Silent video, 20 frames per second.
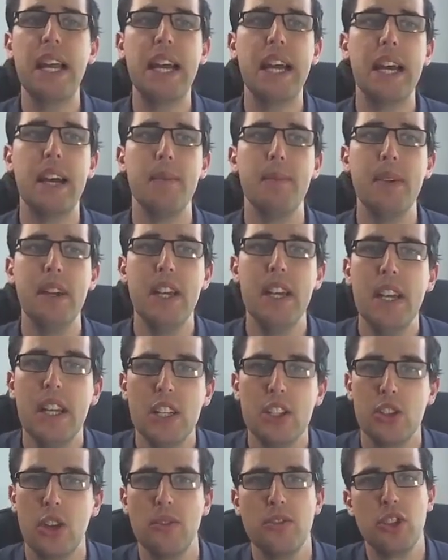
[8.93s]

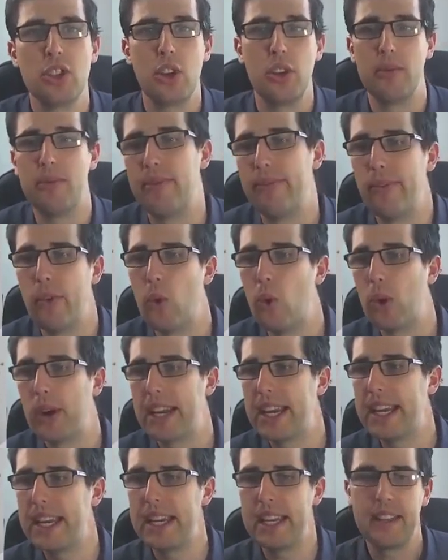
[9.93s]
So I've just gotten 4
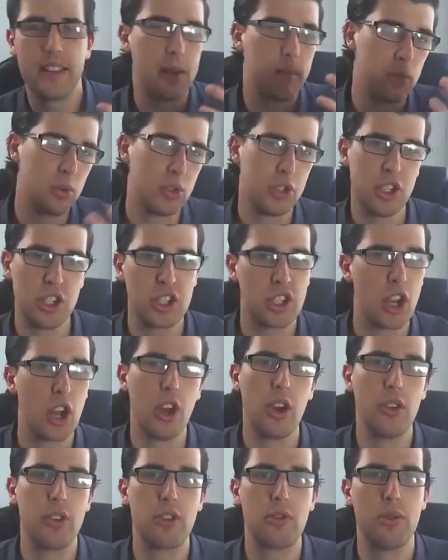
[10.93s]
here that we'll just
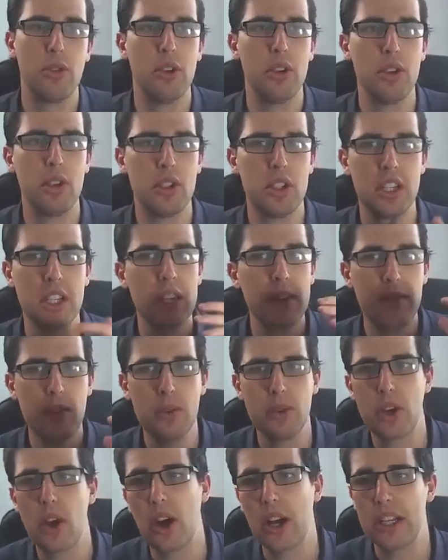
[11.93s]
go through to give
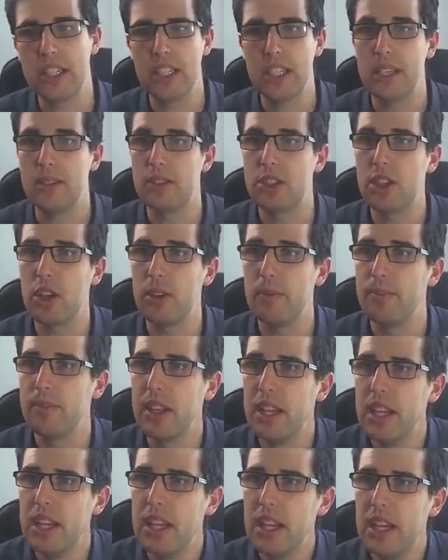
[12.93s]
you an idea. So
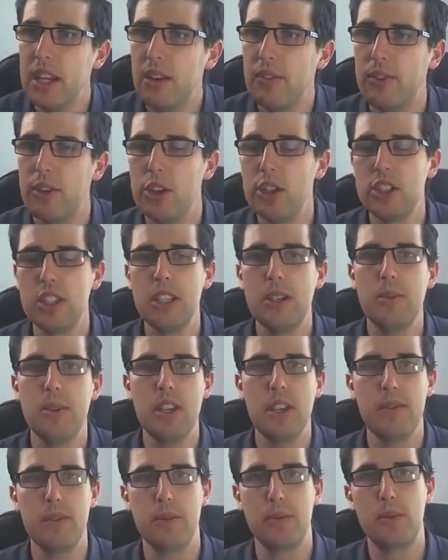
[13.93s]
first thing,
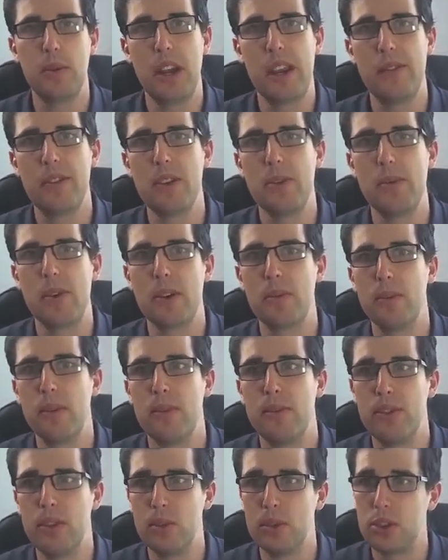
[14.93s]
whenever you want to
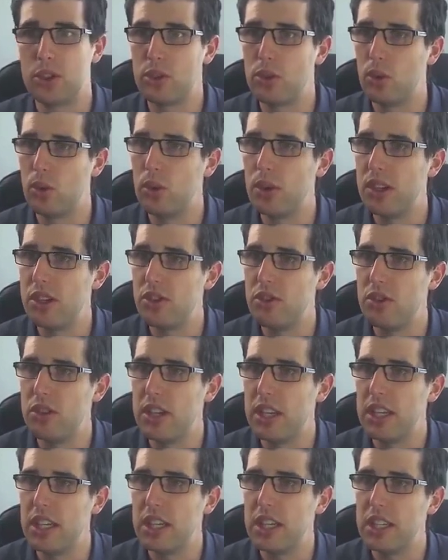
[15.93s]
review a store, is you
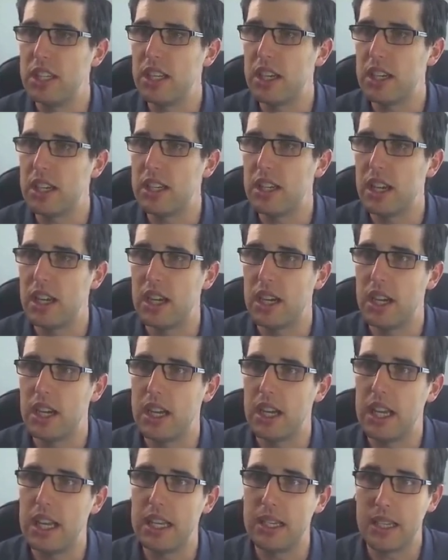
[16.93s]
need
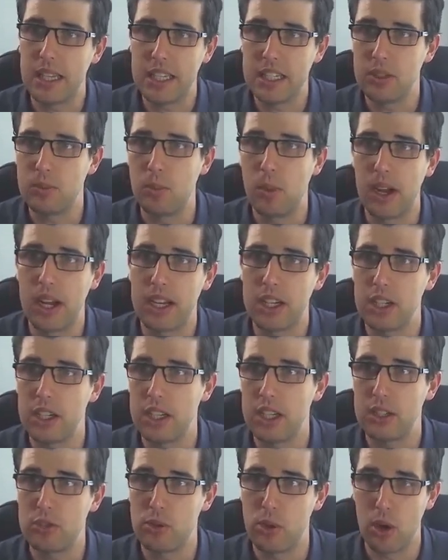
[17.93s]
at least
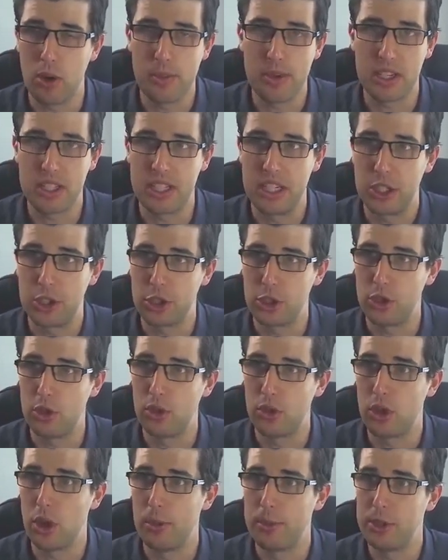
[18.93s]
one Chrome extension
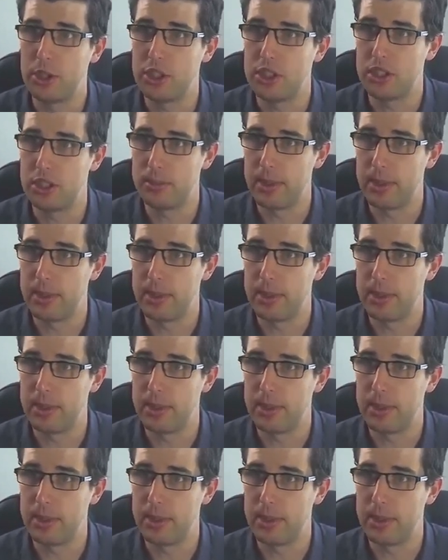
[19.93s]
called Commerce